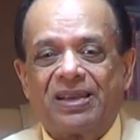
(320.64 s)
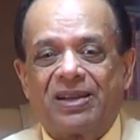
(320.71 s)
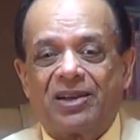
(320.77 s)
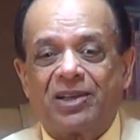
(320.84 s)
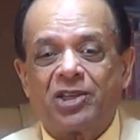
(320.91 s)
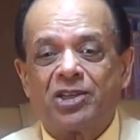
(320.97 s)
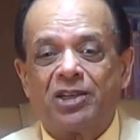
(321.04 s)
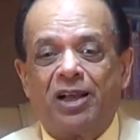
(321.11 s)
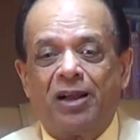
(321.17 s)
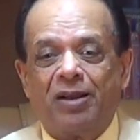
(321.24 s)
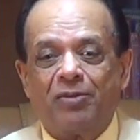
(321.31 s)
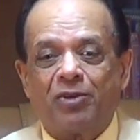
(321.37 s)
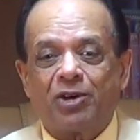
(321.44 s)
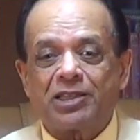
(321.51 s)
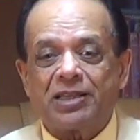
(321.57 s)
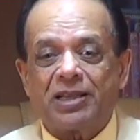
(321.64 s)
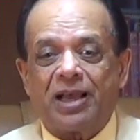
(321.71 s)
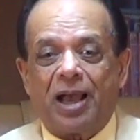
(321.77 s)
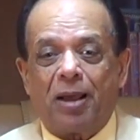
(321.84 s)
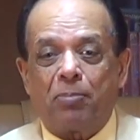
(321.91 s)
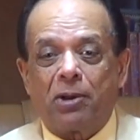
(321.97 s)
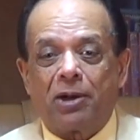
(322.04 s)
Krishna was
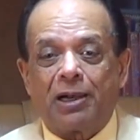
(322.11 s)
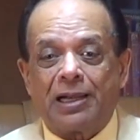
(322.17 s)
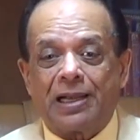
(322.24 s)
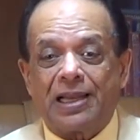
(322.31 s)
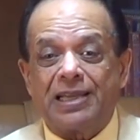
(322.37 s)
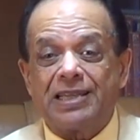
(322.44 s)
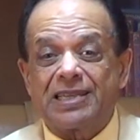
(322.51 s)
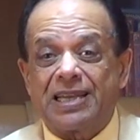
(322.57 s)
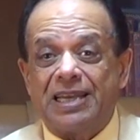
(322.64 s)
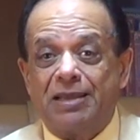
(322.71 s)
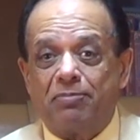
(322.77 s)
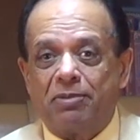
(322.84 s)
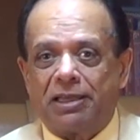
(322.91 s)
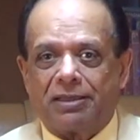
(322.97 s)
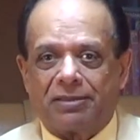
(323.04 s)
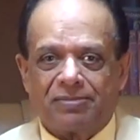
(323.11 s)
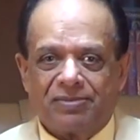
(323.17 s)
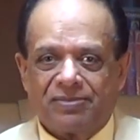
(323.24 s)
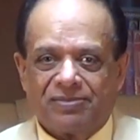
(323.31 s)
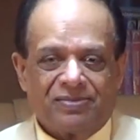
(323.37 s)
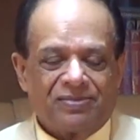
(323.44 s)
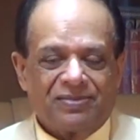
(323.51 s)
apparently sleeping.
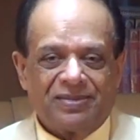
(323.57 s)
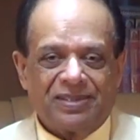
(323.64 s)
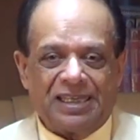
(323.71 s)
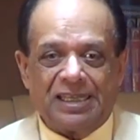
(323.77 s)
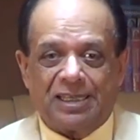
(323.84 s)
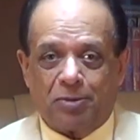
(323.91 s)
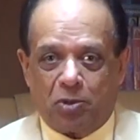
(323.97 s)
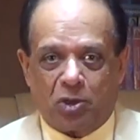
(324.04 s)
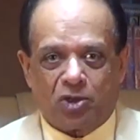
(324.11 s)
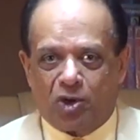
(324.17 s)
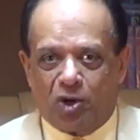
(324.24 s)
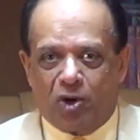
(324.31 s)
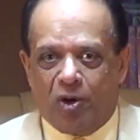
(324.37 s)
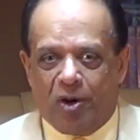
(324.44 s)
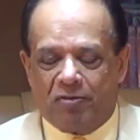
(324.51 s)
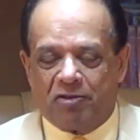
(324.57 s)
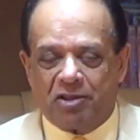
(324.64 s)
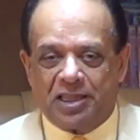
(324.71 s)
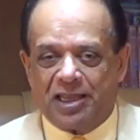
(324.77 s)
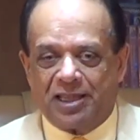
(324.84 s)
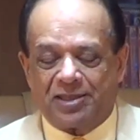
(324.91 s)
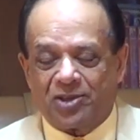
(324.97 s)
He's supposed to know
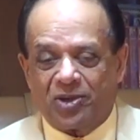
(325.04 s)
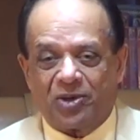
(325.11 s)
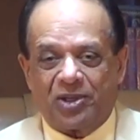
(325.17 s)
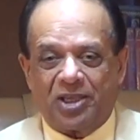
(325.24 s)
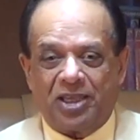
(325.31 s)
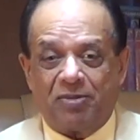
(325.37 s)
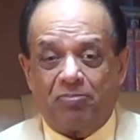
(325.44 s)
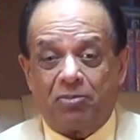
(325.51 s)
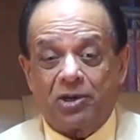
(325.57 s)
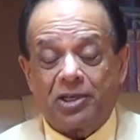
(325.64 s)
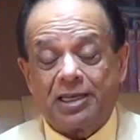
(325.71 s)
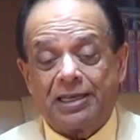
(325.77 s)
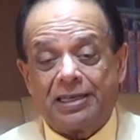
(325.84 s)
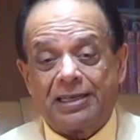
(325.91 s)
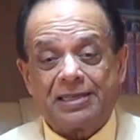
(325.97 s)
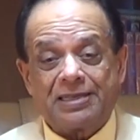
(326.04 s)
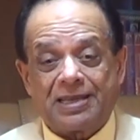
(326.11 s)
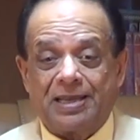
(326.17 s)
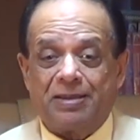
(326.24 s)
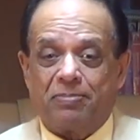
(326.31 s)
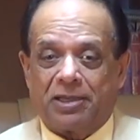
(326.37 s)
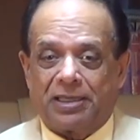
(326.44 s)
everything, so he pretended
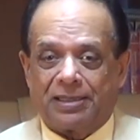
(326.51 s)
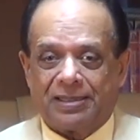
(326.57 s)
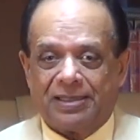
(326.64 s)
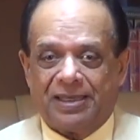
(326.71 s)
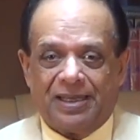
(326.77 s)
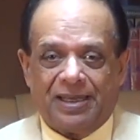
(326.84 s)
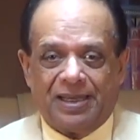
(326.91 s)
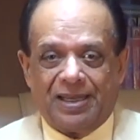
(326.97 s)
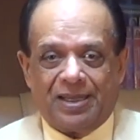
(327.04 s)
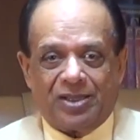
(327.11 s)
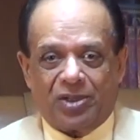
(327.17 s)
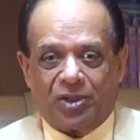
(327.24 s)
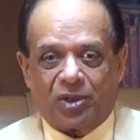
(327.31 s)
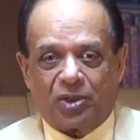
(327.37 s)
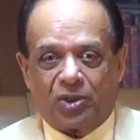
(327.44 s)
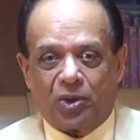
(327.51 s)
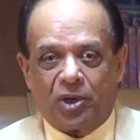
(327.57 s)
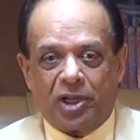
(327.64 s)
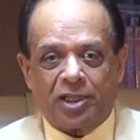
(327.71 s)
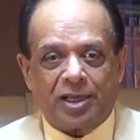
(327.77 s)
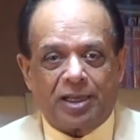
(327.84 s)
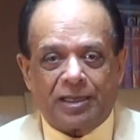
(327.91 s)
sleeping. The
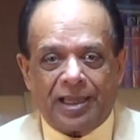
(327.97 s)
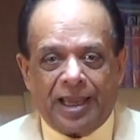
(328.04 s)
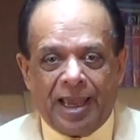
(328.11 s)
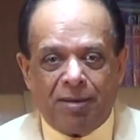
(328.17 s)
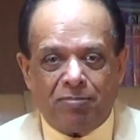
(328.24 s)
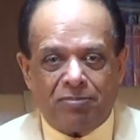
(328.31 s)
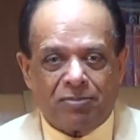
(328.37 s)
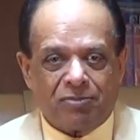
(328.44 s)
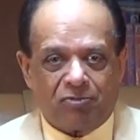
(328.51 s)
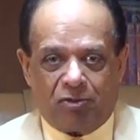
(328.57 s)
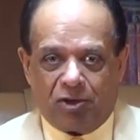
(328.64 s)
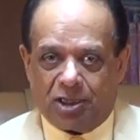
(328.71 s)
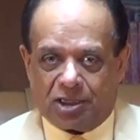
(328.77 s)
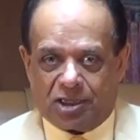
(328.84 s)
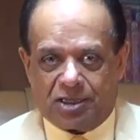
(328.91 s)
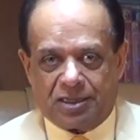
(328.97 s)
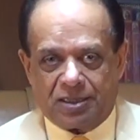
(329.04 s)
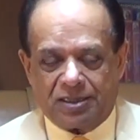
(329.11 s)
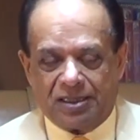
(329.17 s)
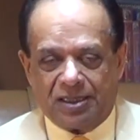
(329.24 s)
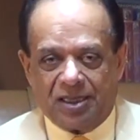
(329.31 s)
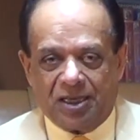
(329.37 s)
Duryodhana came
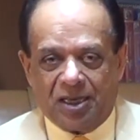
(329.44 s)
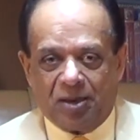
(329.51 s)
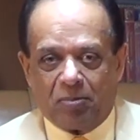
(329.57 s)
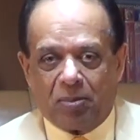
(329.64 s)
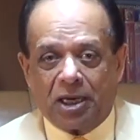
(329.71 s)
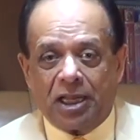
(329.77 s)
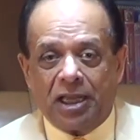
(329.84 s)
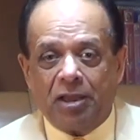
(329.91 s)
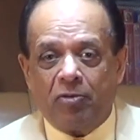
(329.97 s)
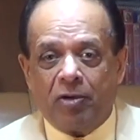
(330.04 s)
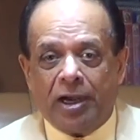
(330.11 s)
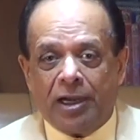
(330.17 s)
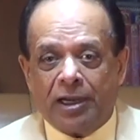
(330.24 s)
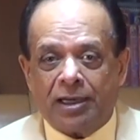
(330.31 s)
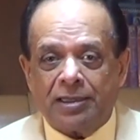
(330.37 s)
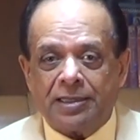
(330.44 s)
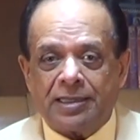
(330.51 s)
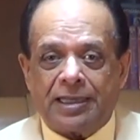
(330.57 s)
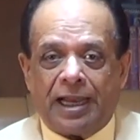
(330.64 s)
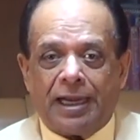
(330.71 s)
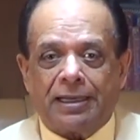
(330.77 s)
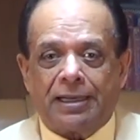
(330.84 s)
first, but he went and
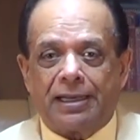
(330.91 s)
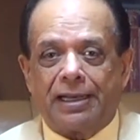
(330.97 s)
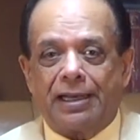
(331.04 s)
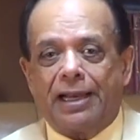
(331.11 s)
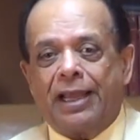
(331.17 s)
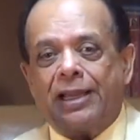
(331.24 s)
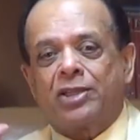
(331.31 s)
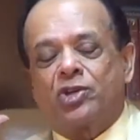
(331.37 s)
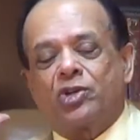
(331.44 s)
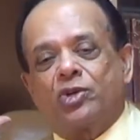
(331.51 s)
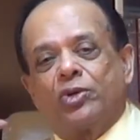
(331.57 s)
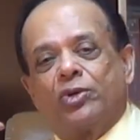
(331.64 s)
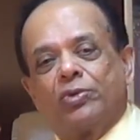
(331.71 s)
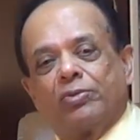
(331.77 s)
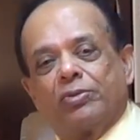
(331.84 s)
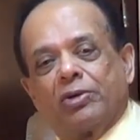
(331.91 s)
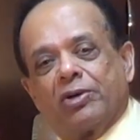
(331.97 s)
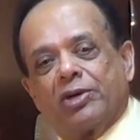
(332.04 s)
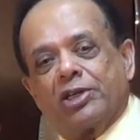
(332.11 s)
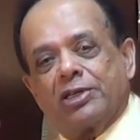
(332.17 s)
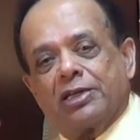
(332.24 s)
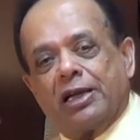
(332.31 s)
sat next to
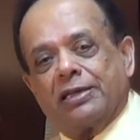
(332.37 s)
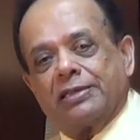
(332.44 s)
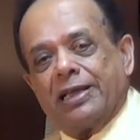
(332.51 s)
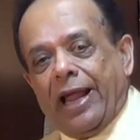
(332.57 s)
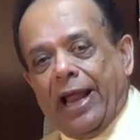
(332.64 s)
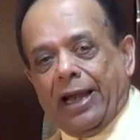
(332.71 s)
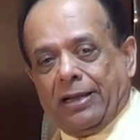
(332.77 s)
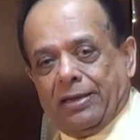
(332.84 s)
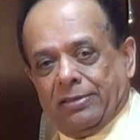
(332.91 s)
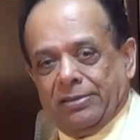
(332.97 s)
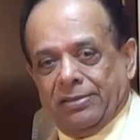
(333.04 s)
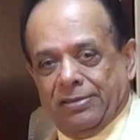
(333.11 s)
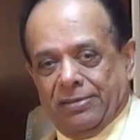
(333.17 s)
Krishna's head.